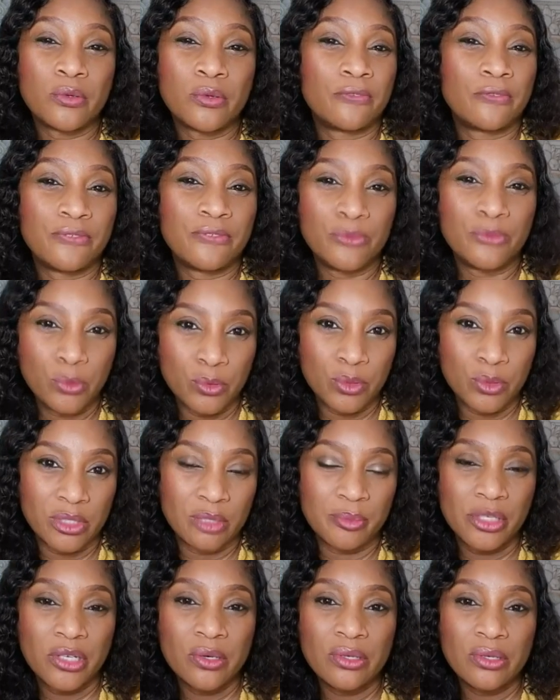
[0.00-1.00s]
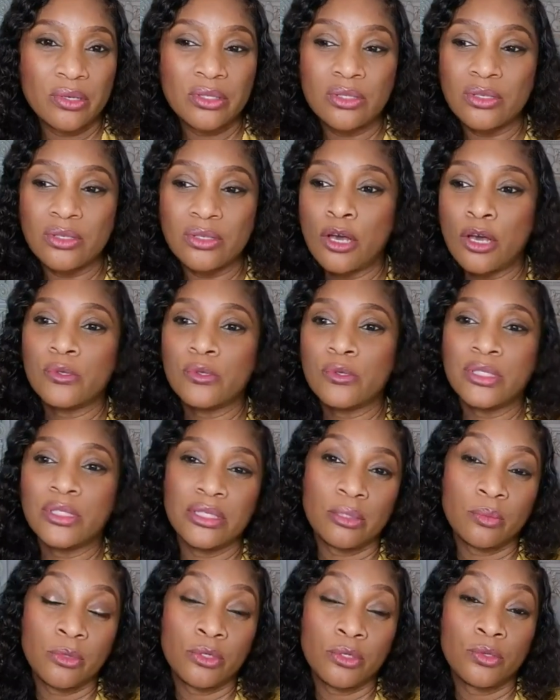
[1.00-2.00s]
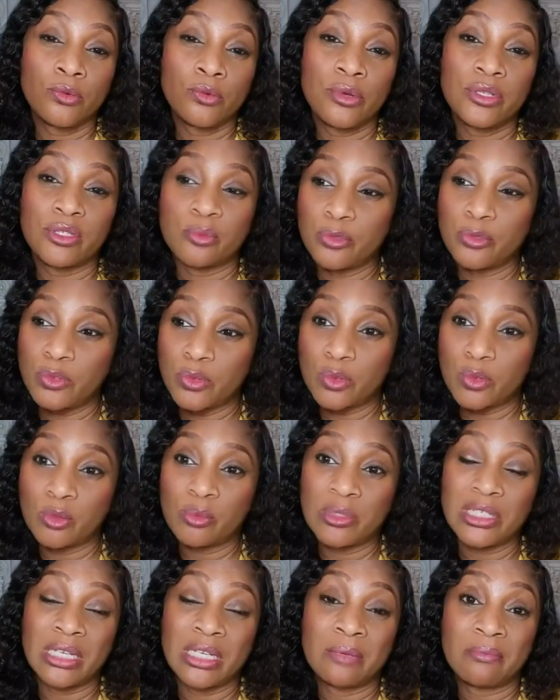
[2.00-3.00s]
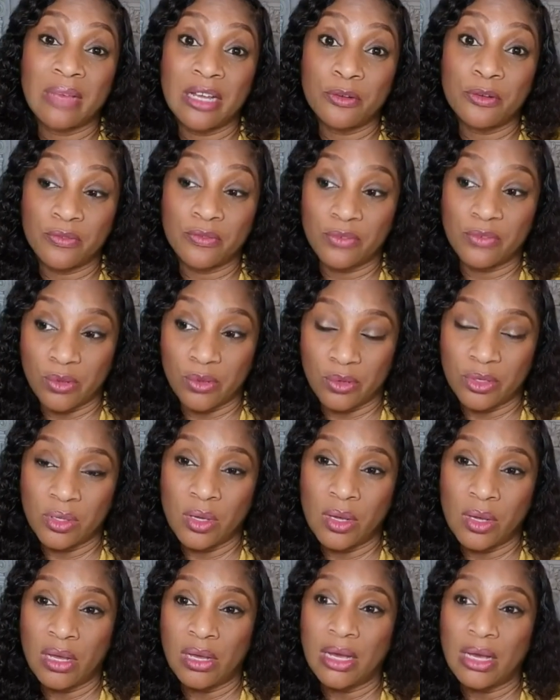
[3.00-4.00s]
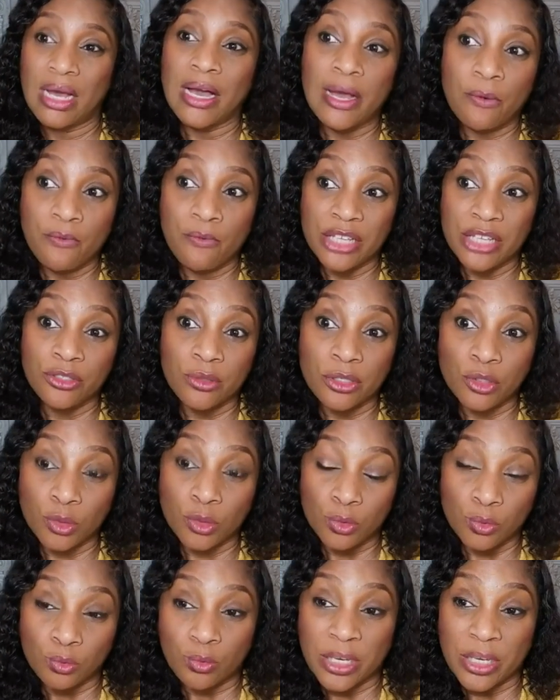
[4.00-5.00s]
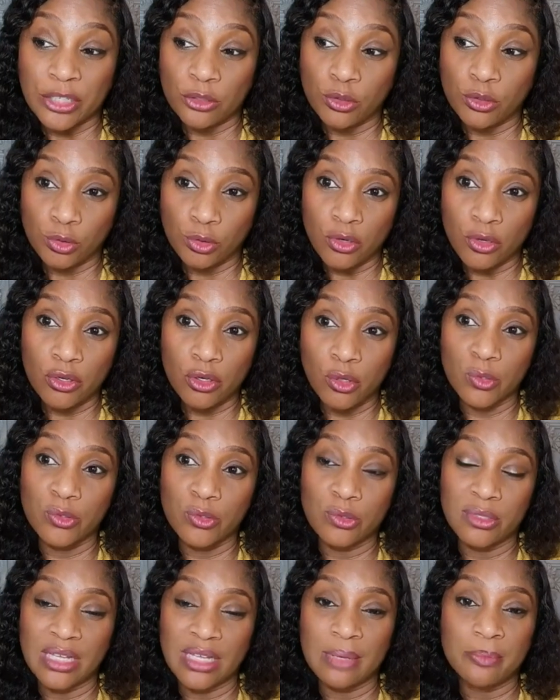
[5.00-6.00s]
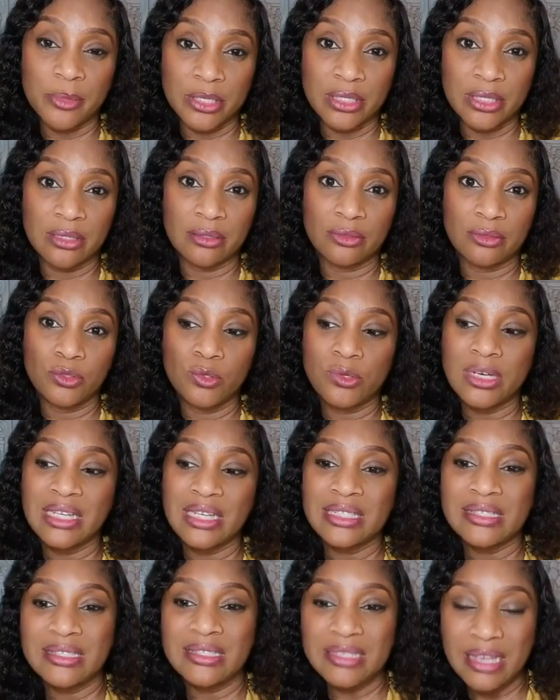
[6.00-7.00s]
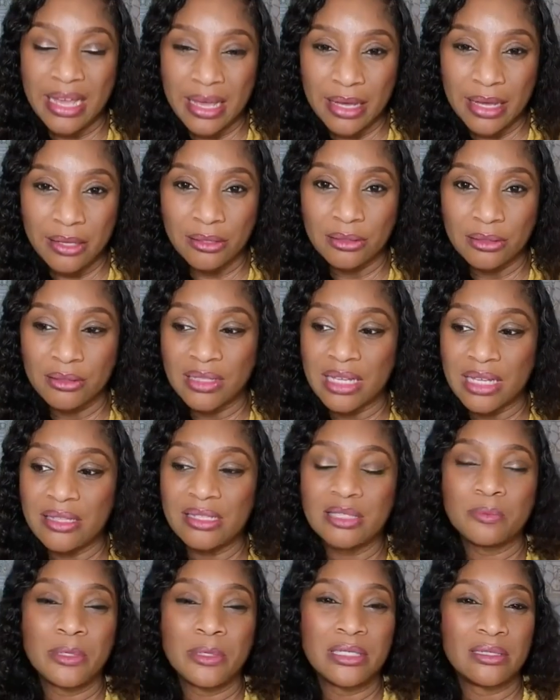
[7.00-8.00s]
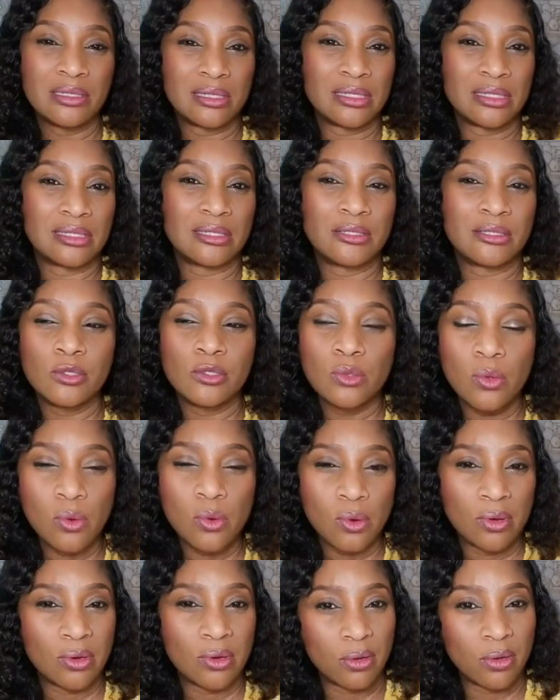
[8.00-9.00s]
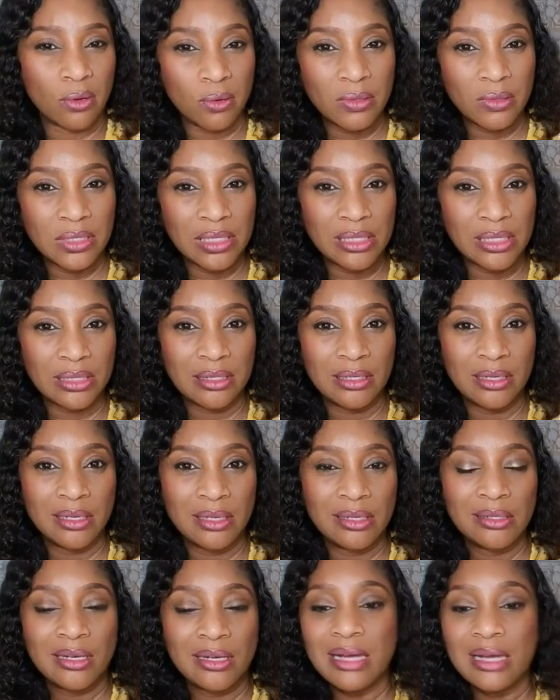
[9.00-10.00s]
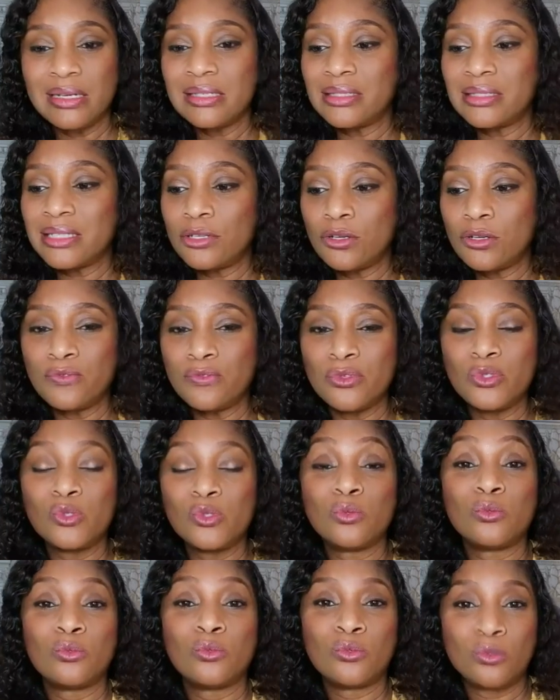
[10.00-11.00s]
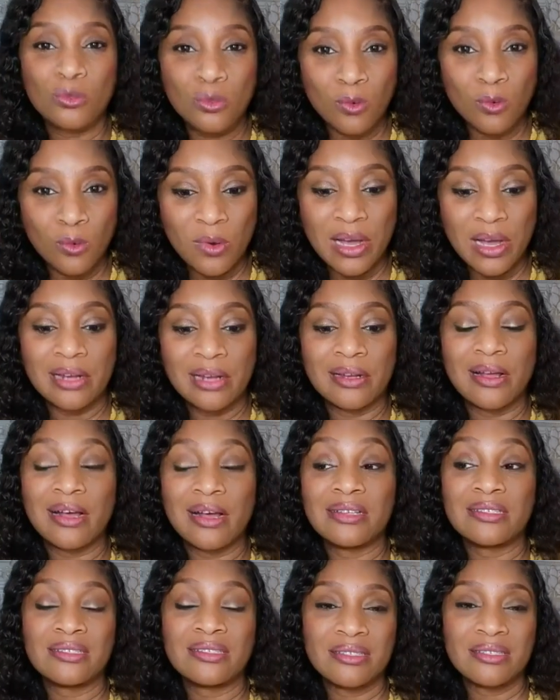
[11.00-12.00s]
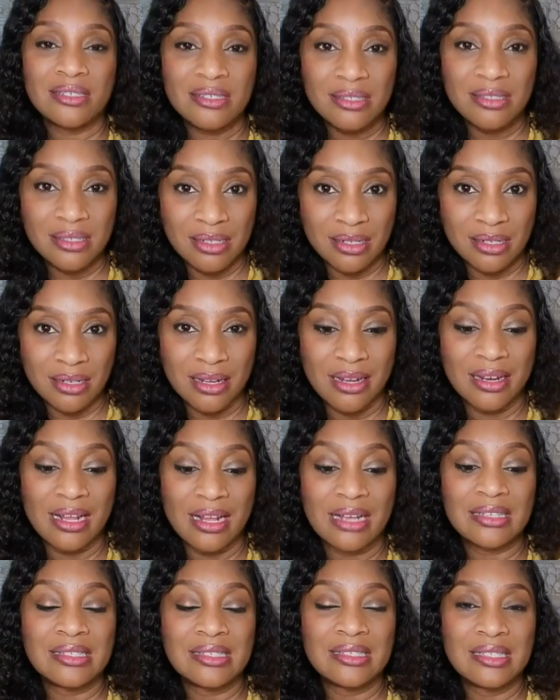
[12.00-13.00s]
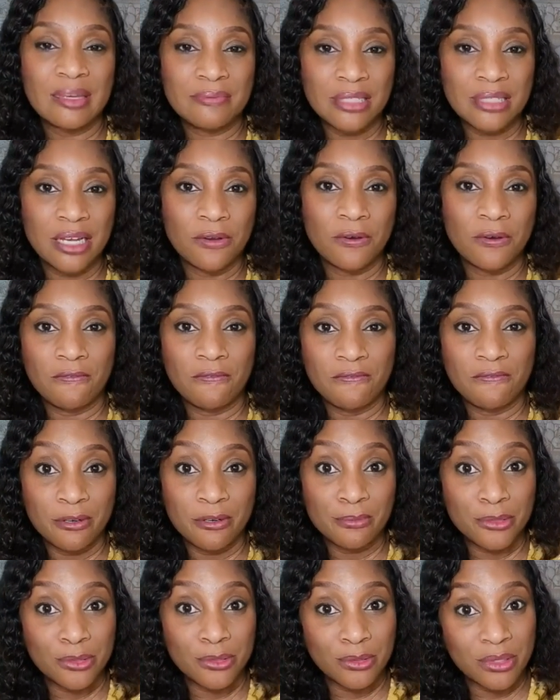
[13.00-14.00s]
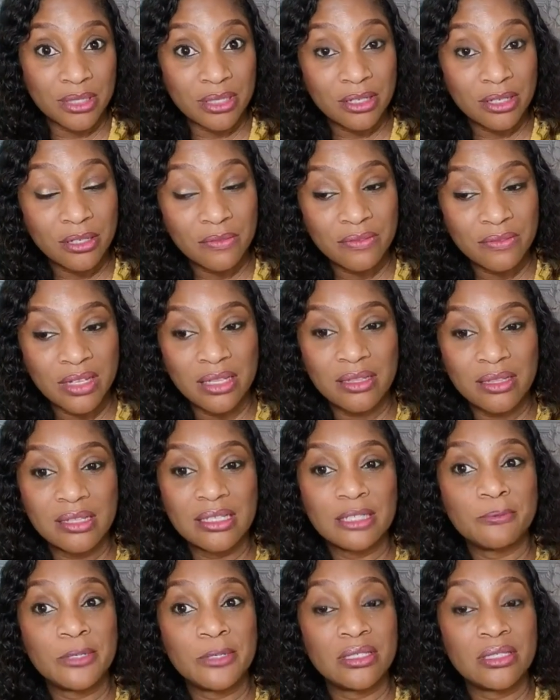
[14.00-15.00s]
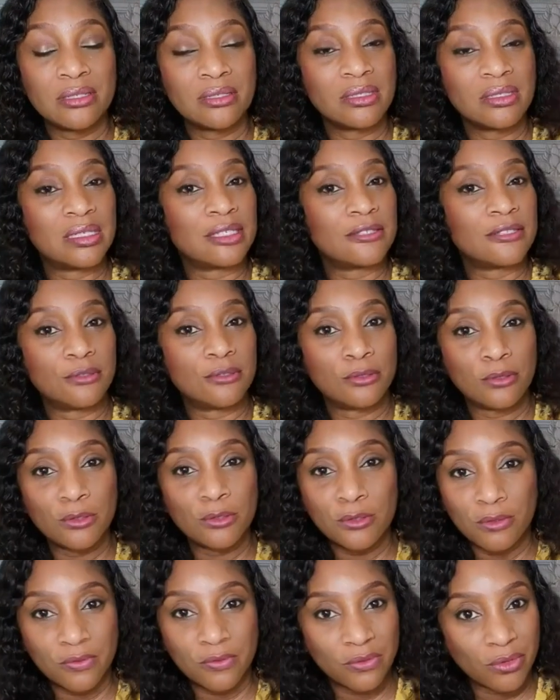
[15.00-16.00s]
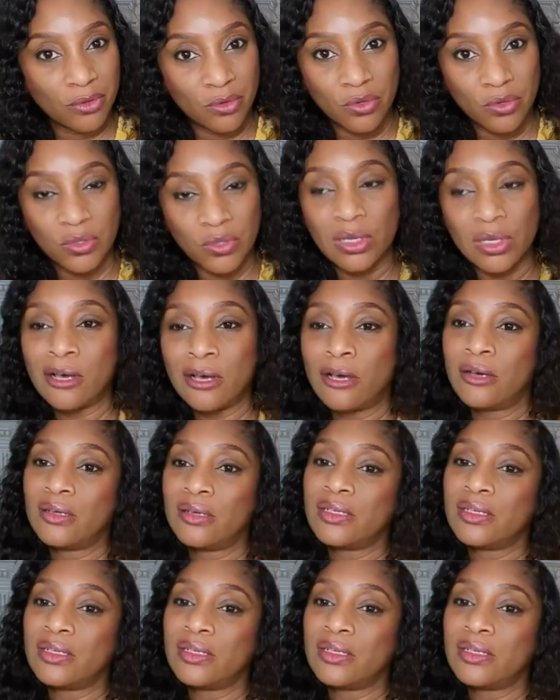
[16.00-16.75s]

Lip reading: us confused, because you see someone who is supposed to be a man of God, and when you draw close to that person, you can tell that this person is so ungodly. And instead of you to know and ascertain and accept and confirm to yourself that this person is not of God,